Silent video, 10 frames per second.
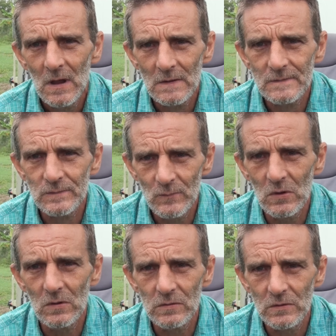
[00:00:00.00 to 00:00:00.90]
a
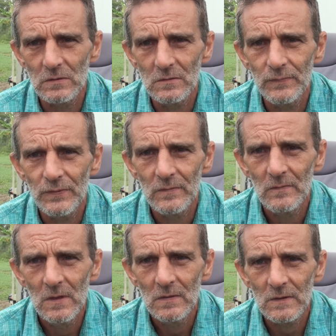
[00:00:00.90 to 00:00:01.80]
small group
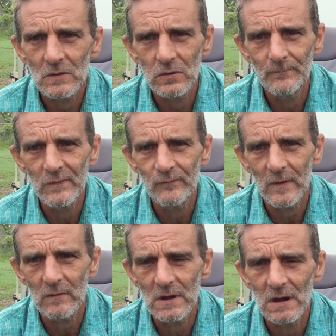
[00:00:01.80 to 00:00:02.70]
that could be
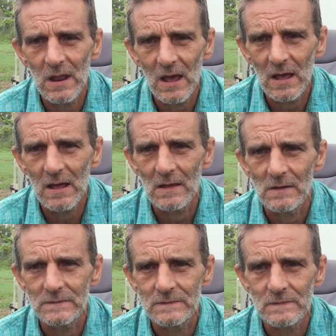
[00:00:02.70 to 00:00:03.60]
very
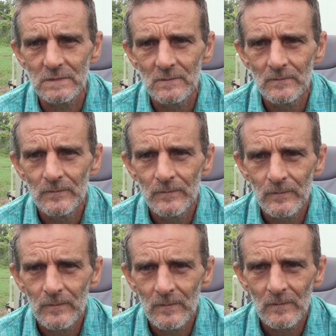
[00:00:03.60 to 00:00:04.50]
large.
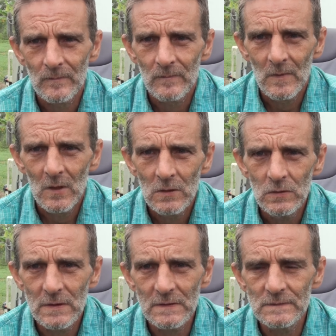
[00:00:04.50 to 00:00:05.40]

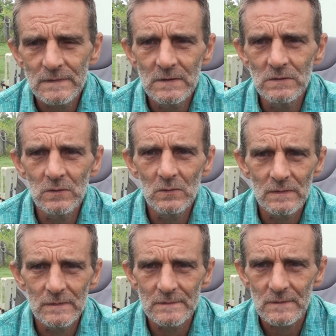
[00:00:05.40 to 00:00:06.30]
You continue
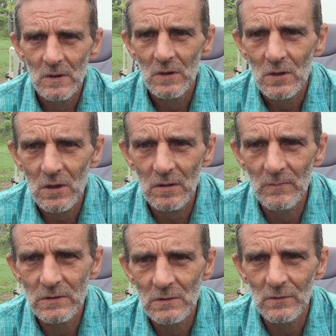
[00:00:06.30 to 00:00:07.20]
with this
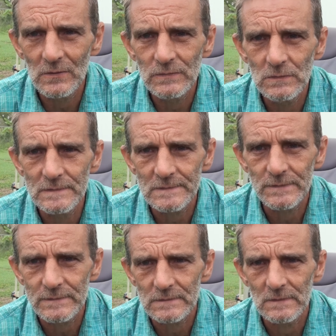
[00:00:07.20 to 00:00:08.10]
common law
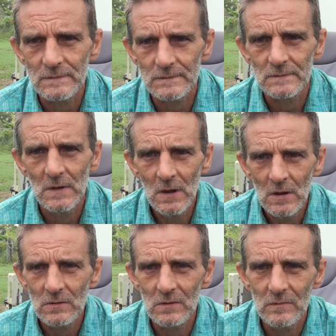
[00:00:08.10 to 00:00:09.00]
uselessness,
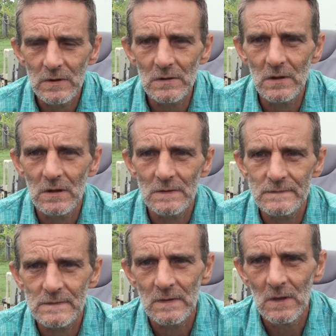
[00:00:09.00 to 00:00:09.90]
not
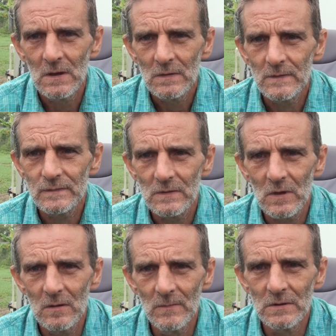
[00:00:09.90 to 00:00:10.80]
realizing that the
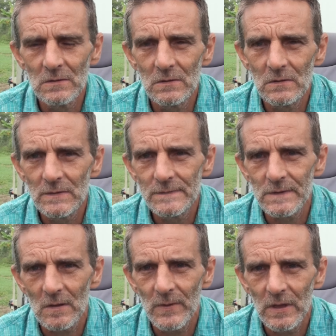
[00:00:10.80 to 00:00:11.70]
common law
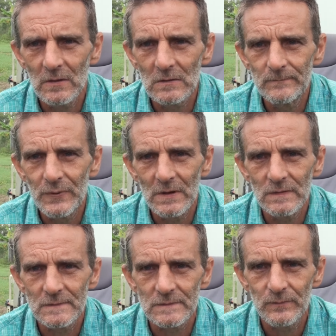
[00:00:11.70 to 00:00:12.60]
is upheld by
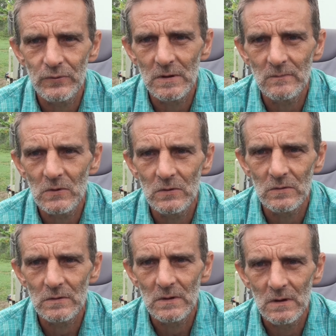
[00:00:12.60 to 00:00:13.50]
the Supreme
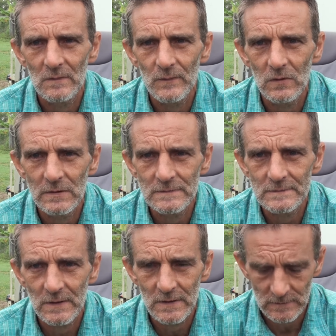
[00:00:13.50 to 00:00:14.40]
Court of
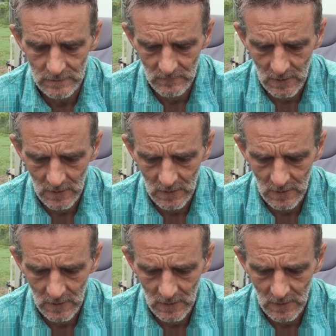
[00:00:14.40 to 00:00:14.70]
Queensland,